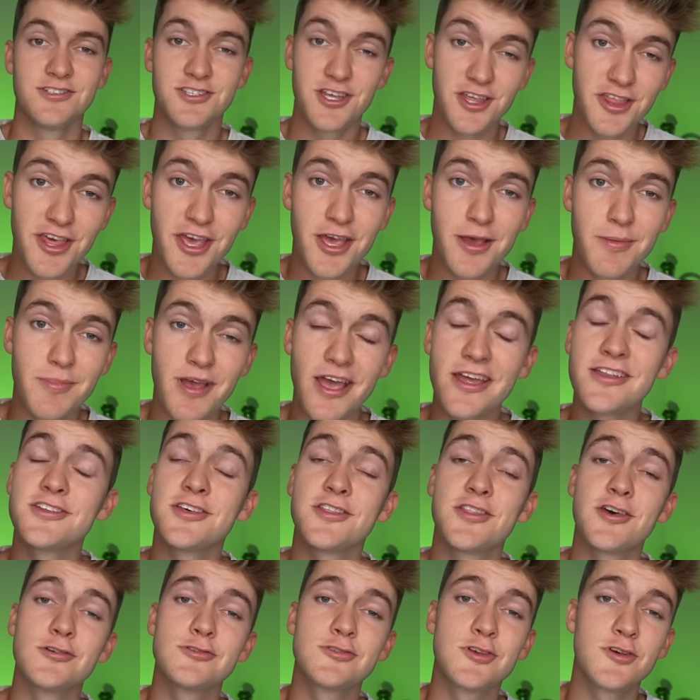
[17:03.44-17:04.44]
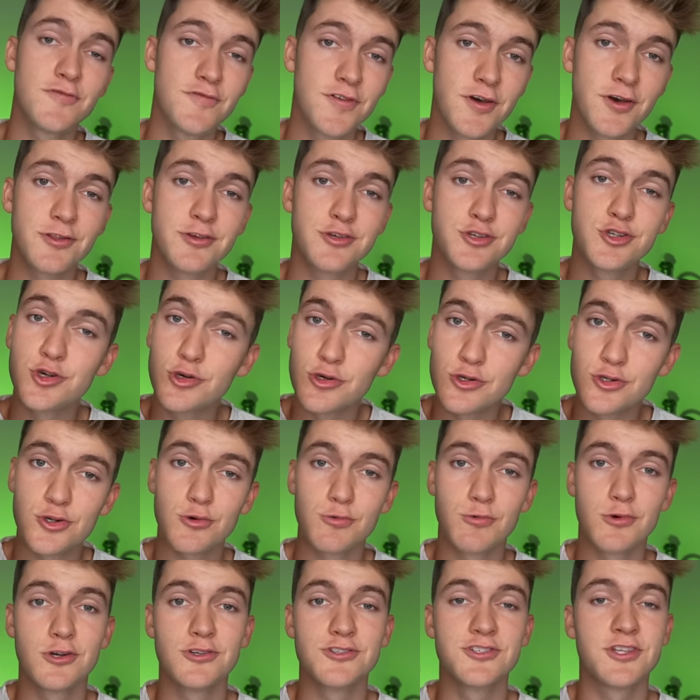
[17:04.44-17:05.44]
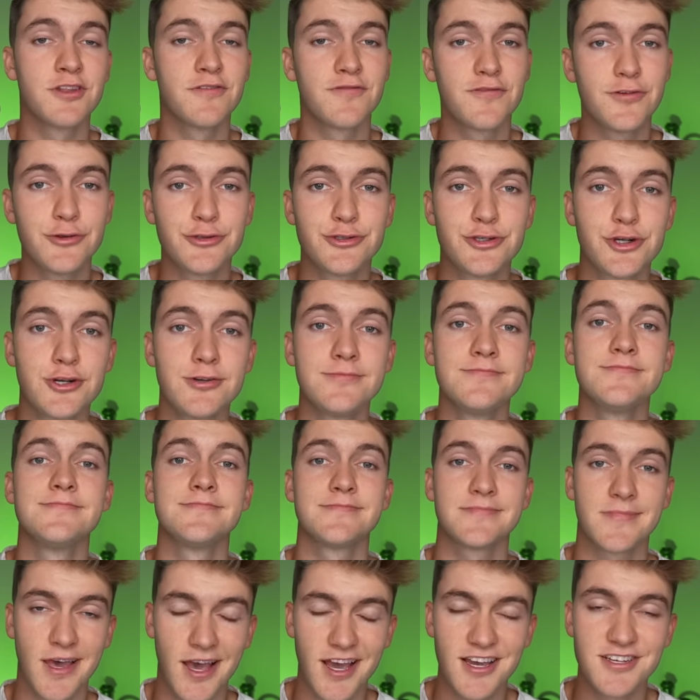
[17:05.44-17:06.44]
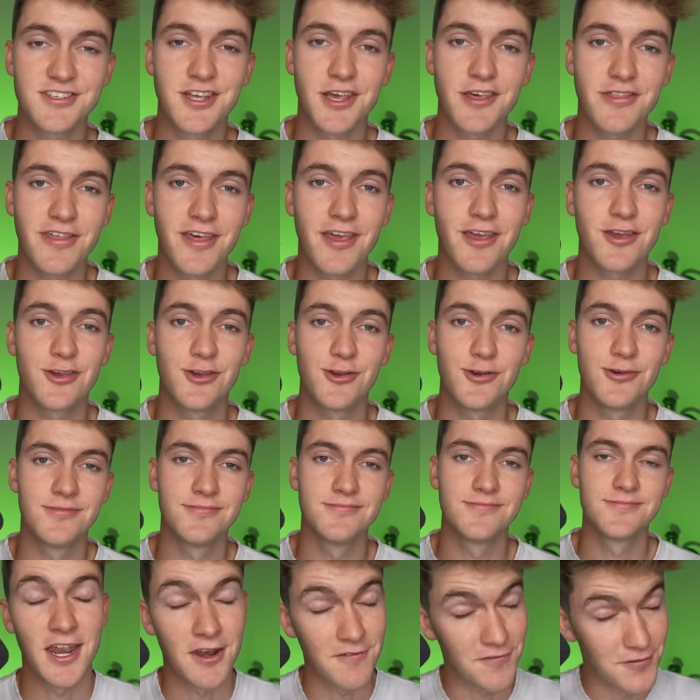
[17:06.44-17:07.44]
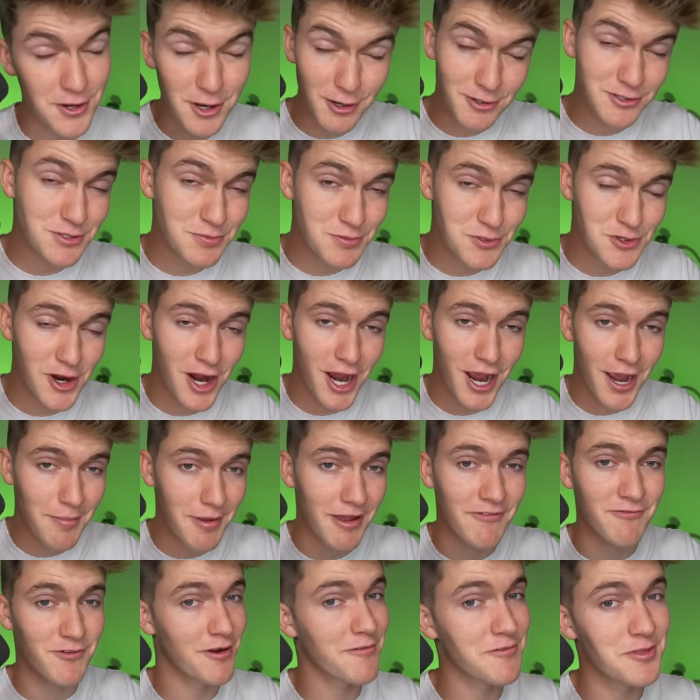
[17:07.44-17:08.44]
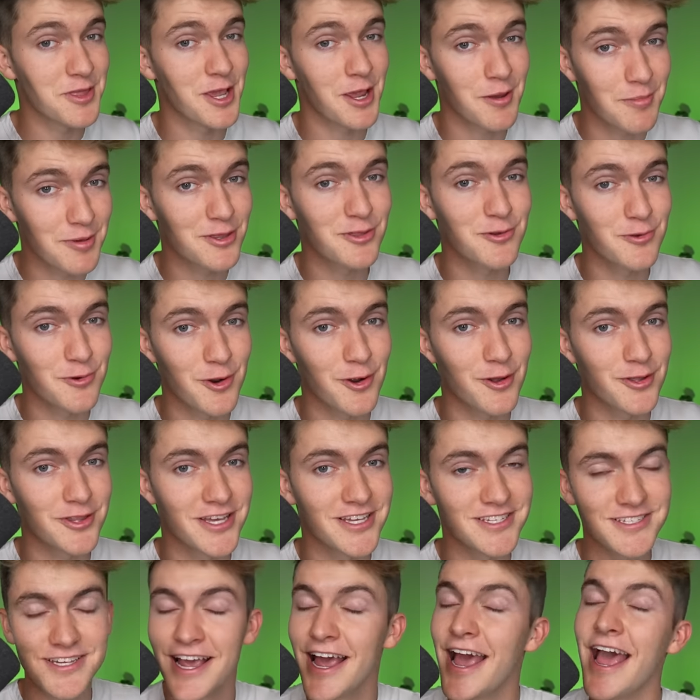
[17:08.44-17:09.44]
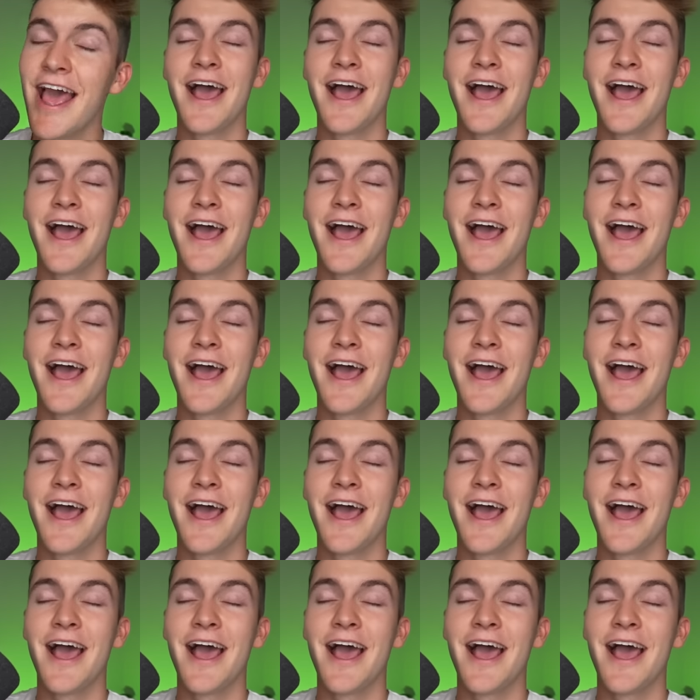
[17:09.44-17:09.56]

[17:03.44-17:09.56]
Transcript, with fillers: To them and to those who fill these crucial roles in the future, I say thank you. And if you don't subscribe after everything I've been through during this,